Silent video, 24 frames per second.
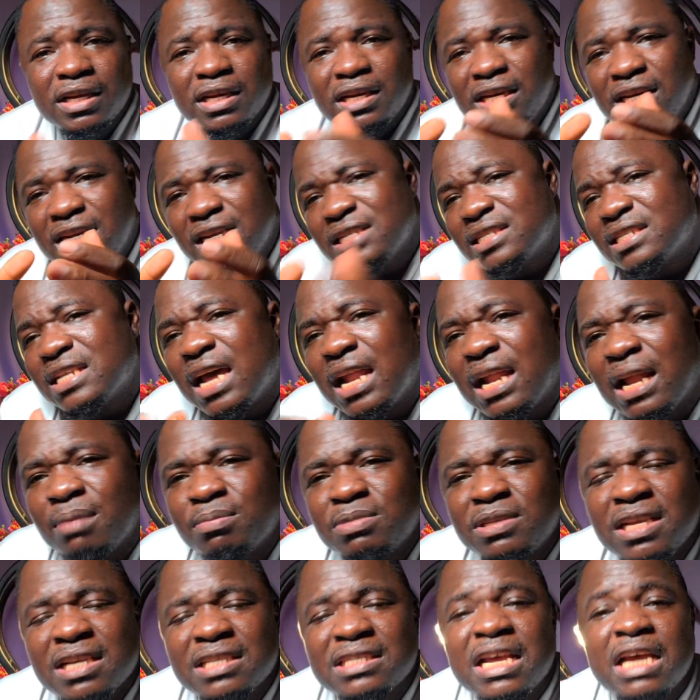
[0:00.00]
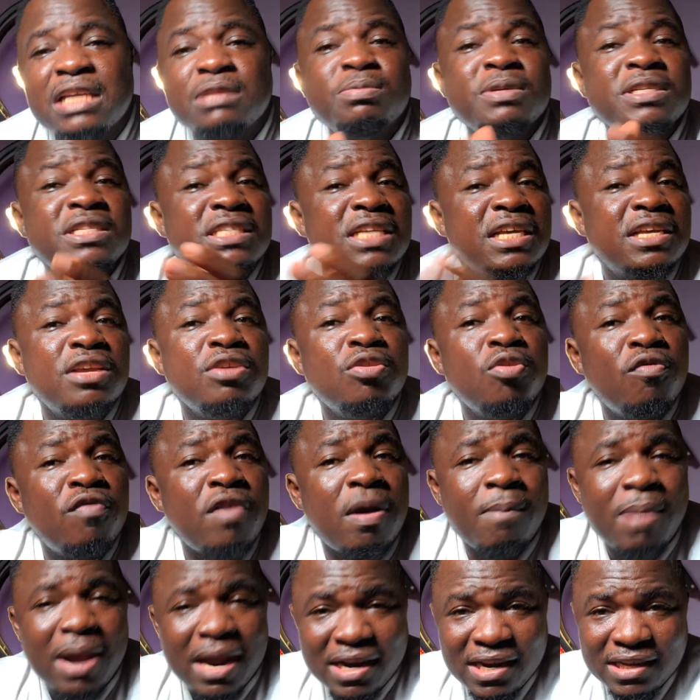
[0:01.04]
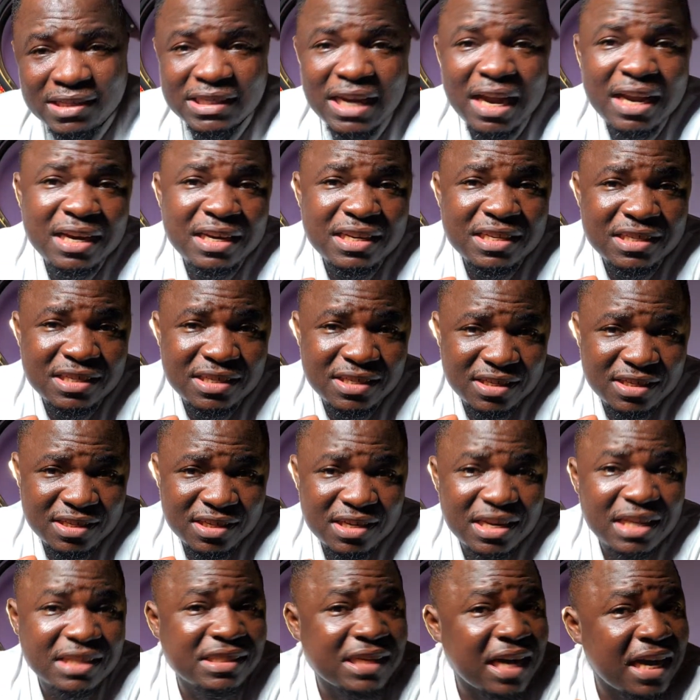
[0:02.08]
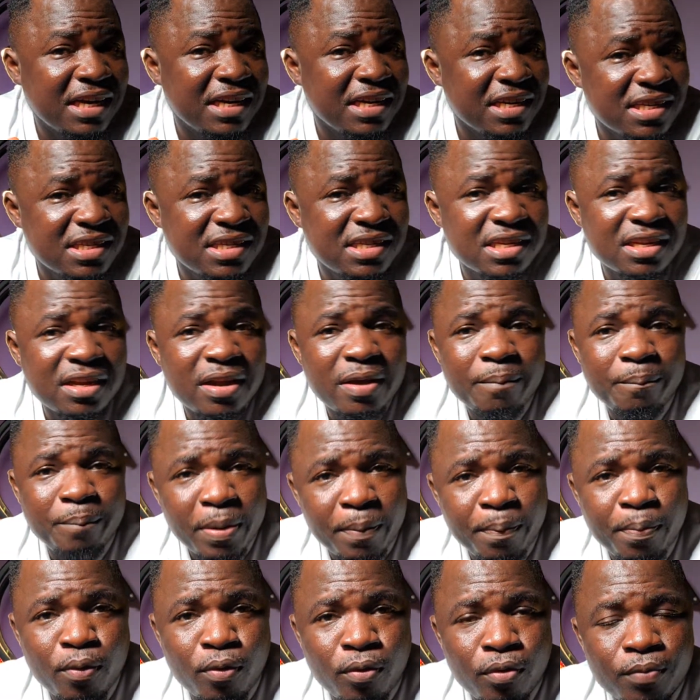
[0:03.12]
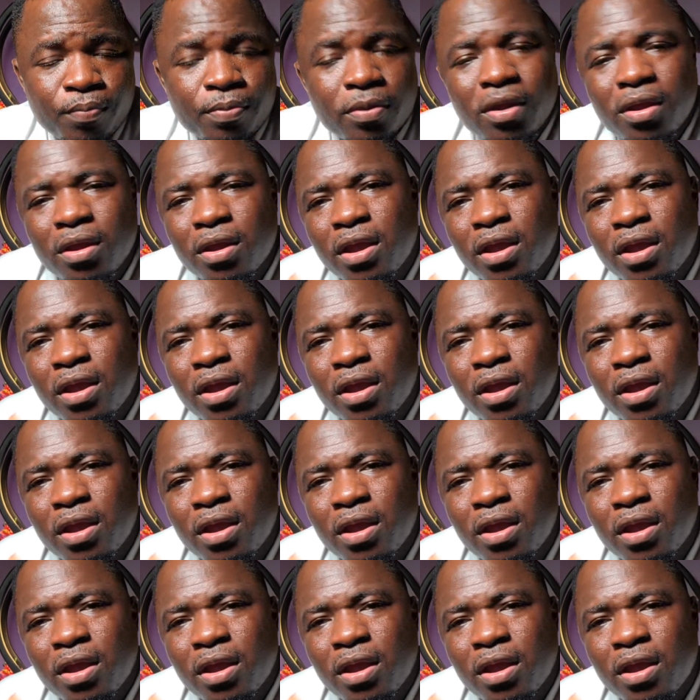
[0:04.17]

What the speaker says: This Galamsey has been taken over by the Chinese people.